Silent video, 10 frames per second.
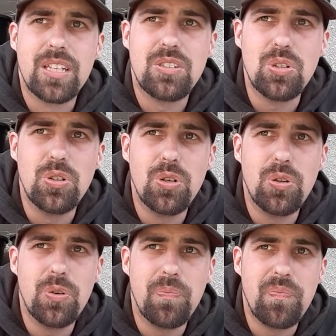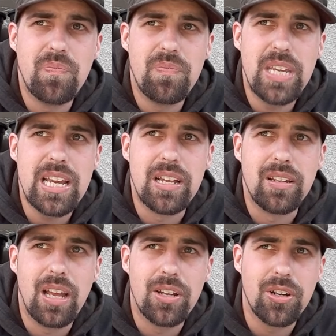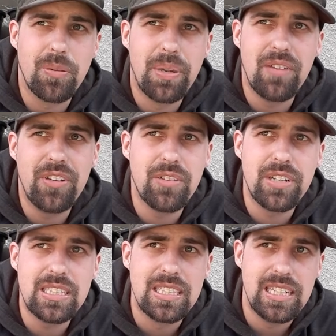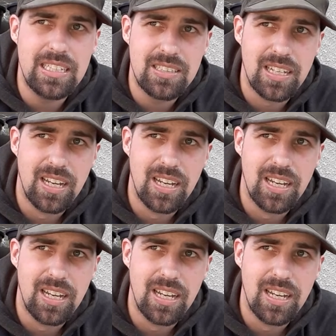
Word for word: so yeah another benefit of it is